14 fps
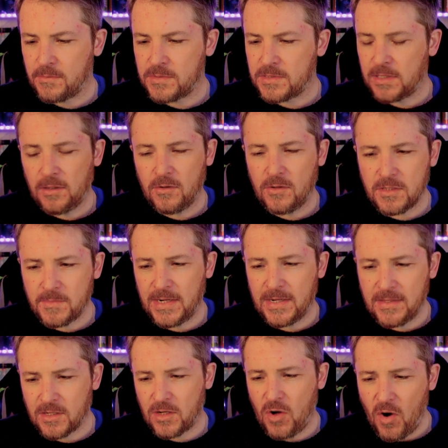I'm still only
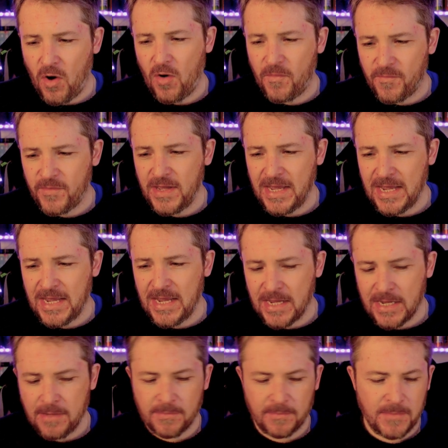smelling the
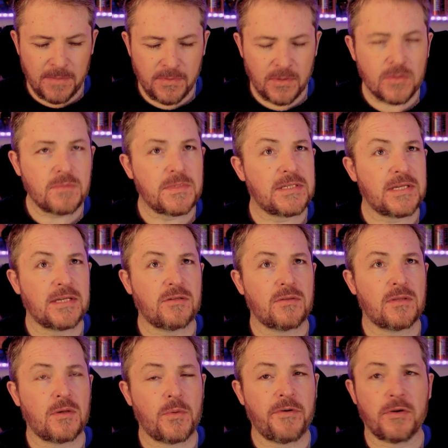coffee. Maybe it was a mistake
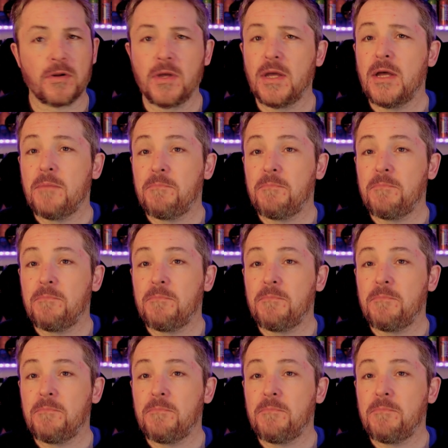doing that way around.